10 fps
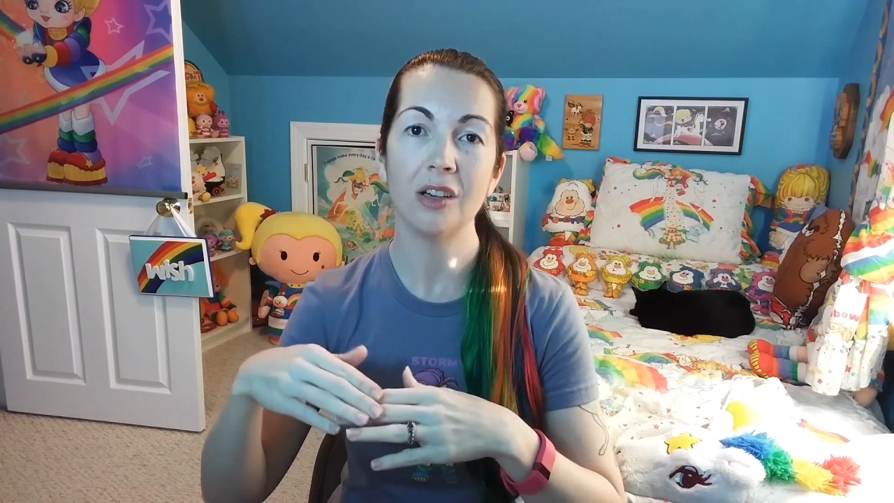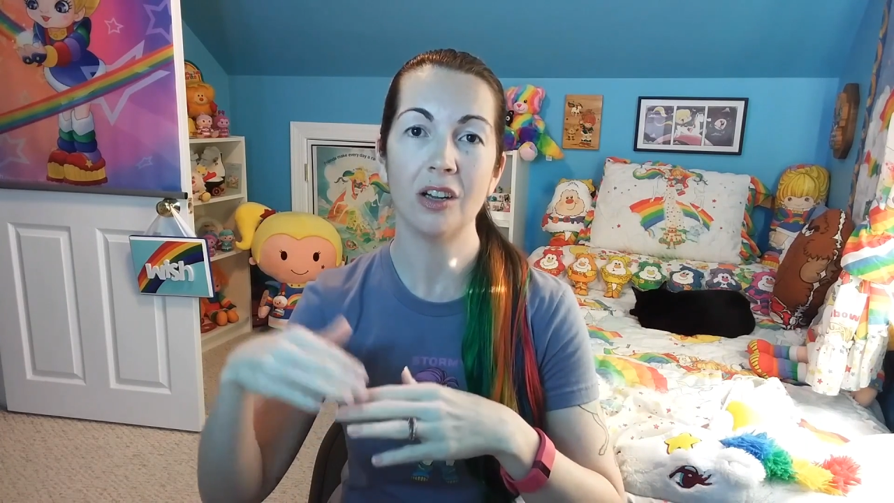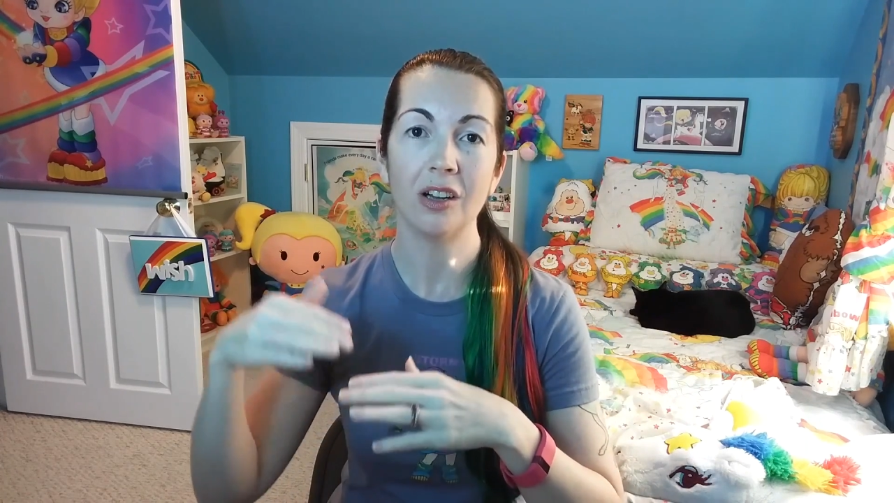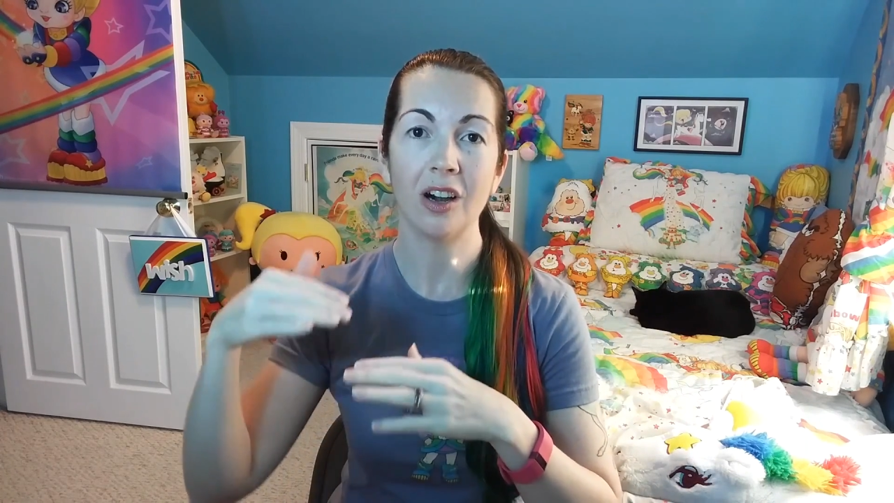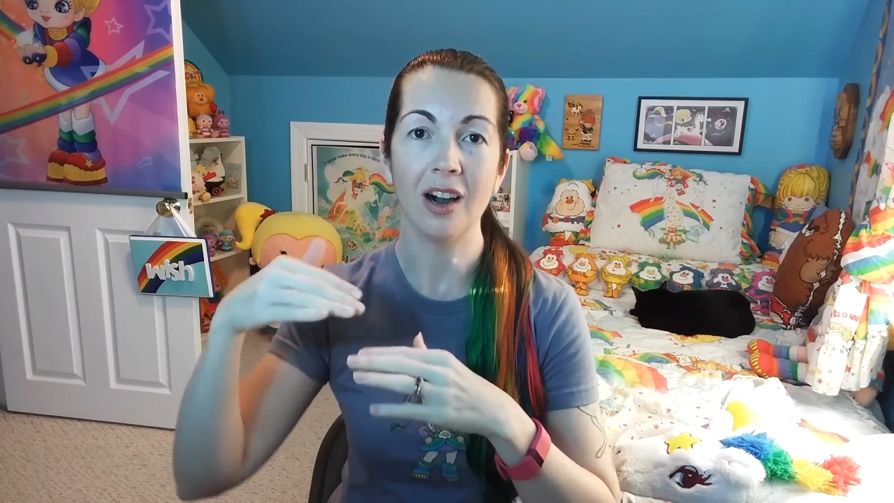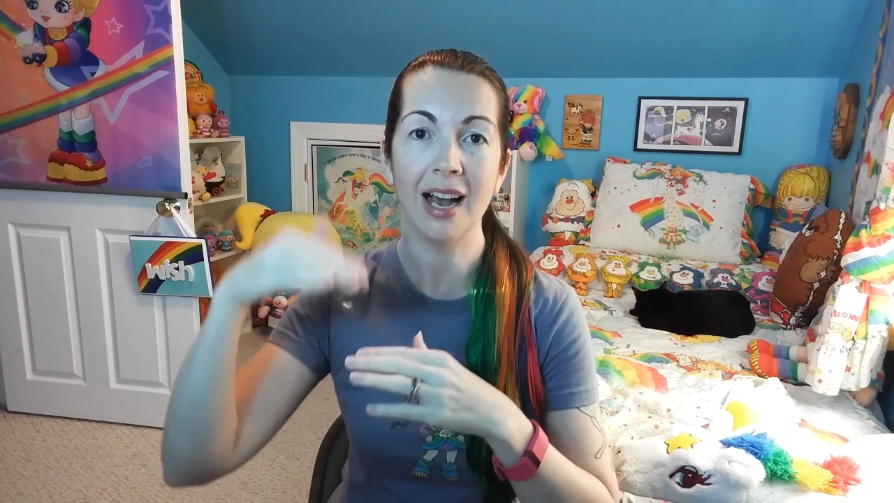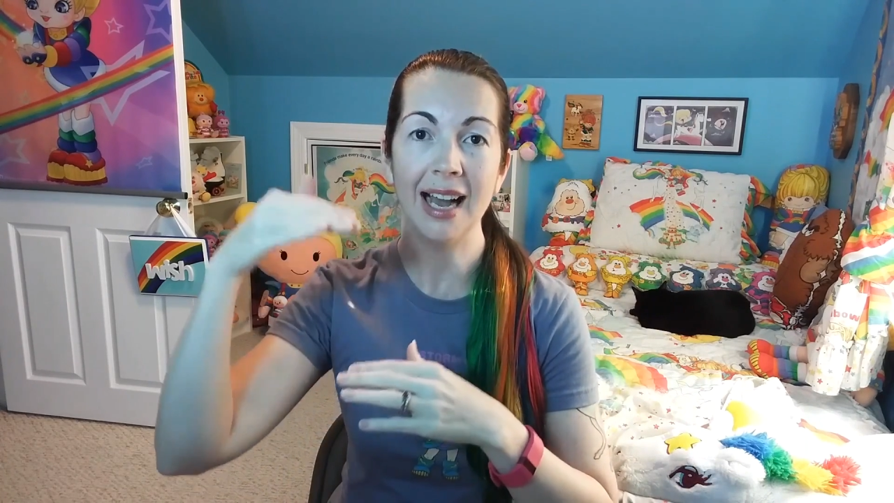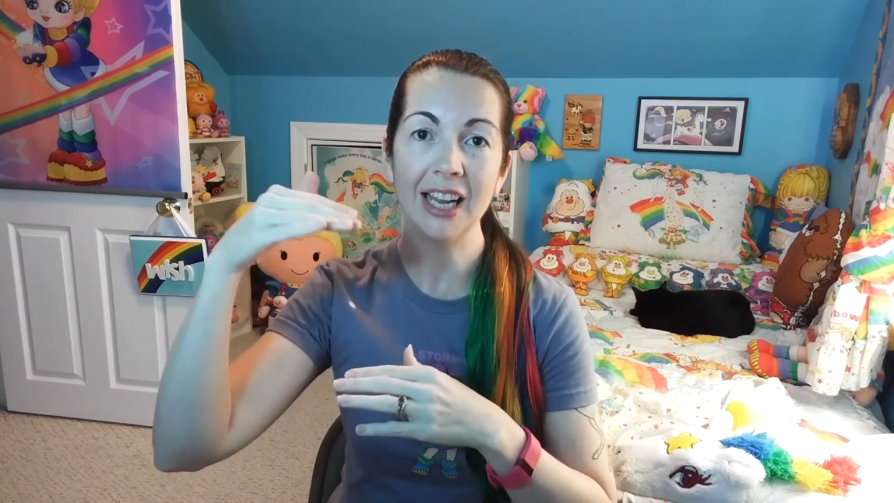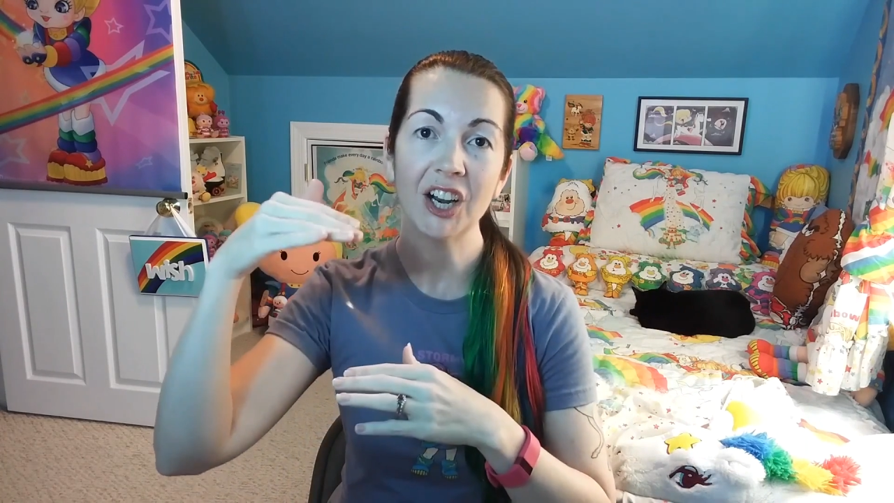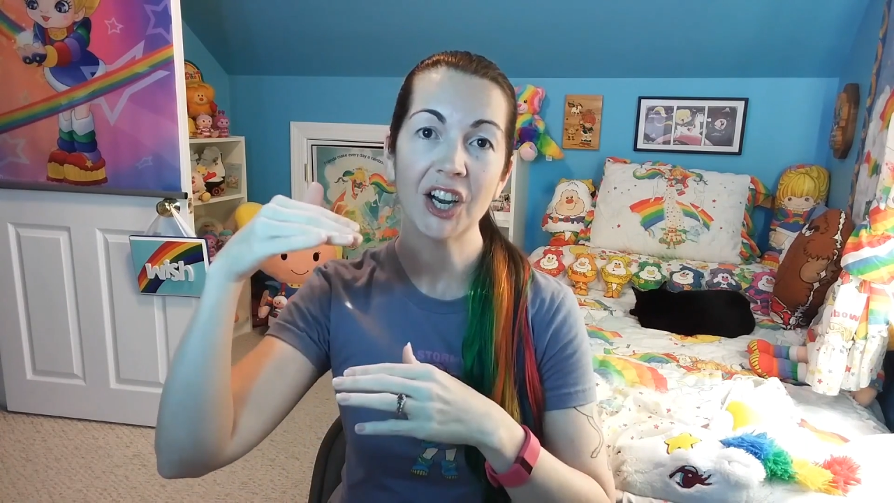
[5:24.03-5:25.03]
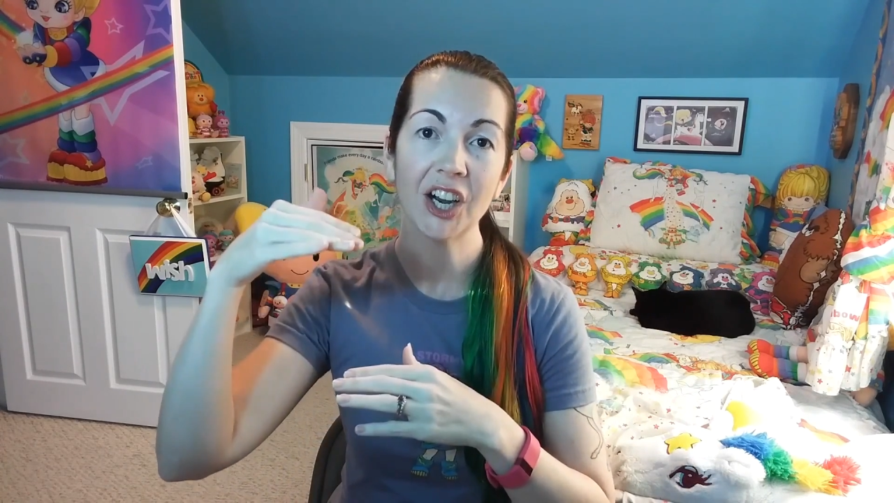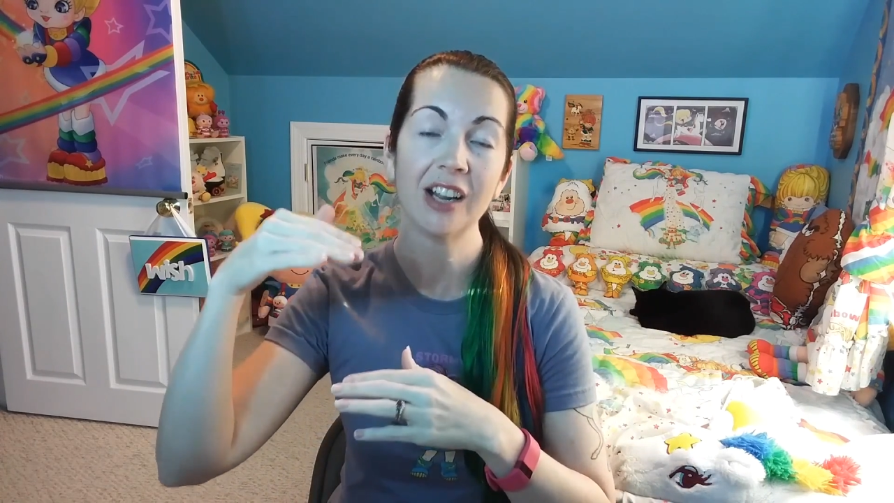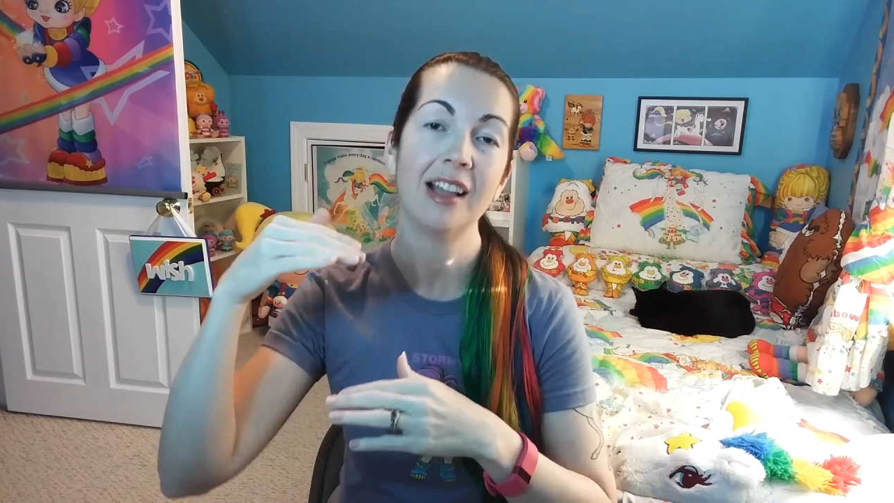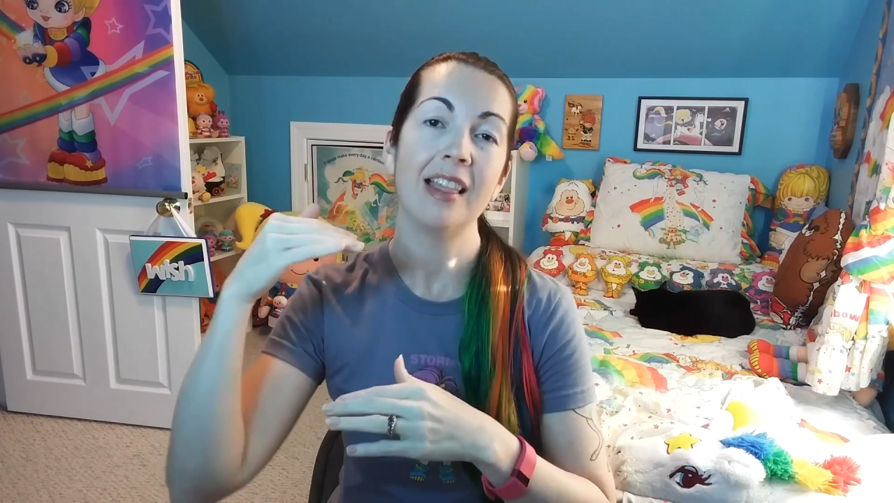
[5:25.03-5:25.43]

doll are higher